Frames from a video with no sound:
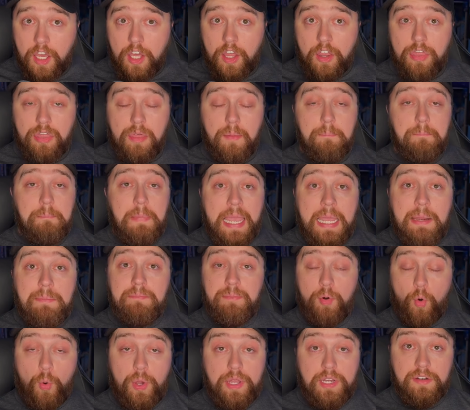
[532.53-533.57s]
the main
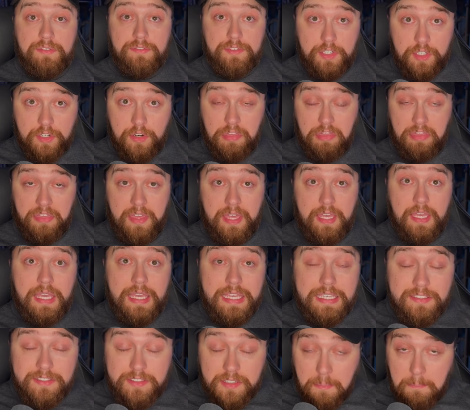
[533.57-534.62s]
point of your thing
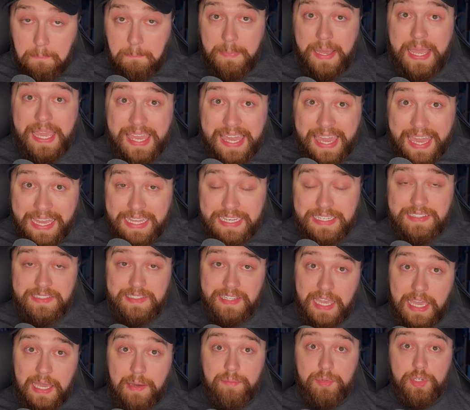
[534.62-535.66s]
is to make a
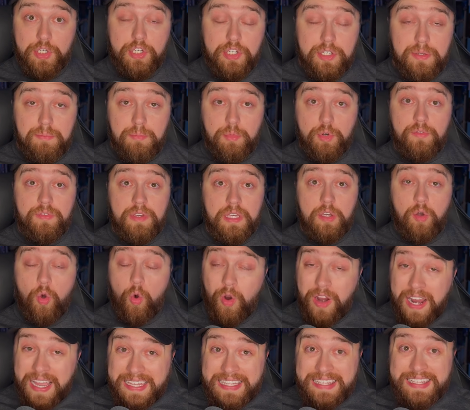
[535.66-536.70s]
damn good movie,
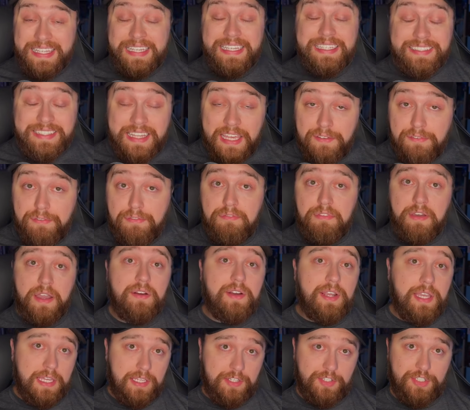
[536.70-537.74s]
or at least a
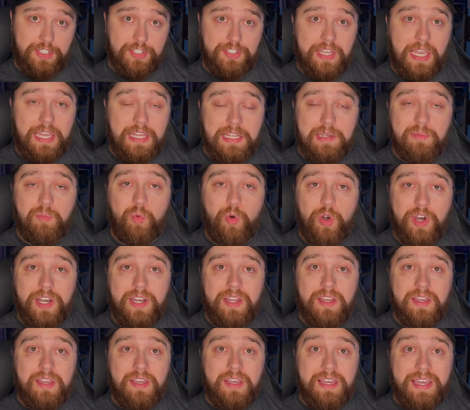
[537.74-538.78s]
very entertaining one.
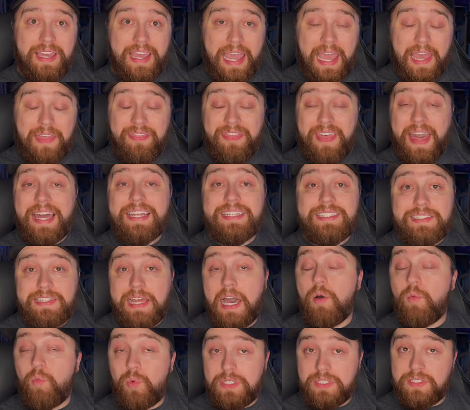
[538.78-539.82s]
And that is
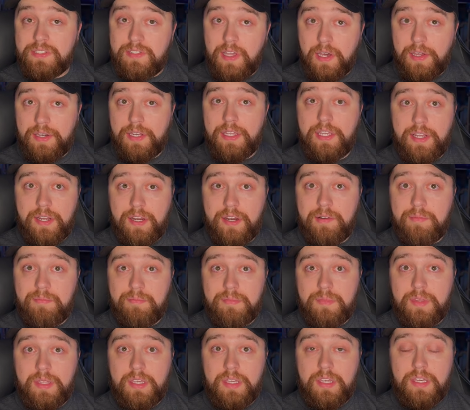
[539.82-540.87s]
not what's done here.
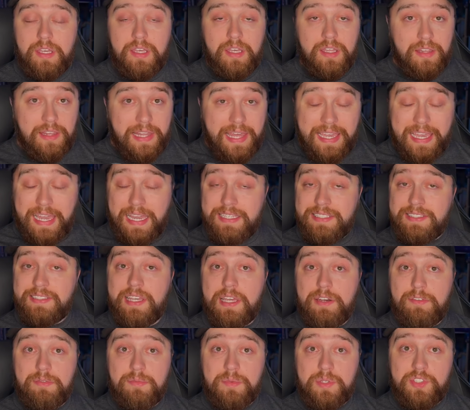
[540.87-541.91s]
Like I
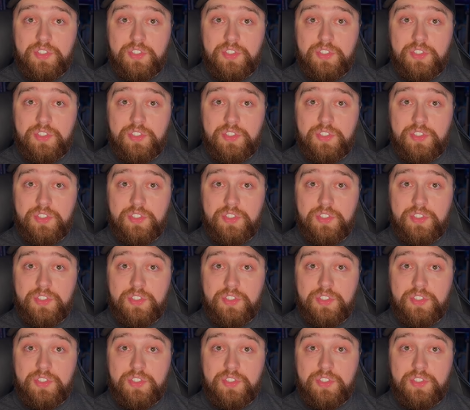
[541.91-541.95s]
said from the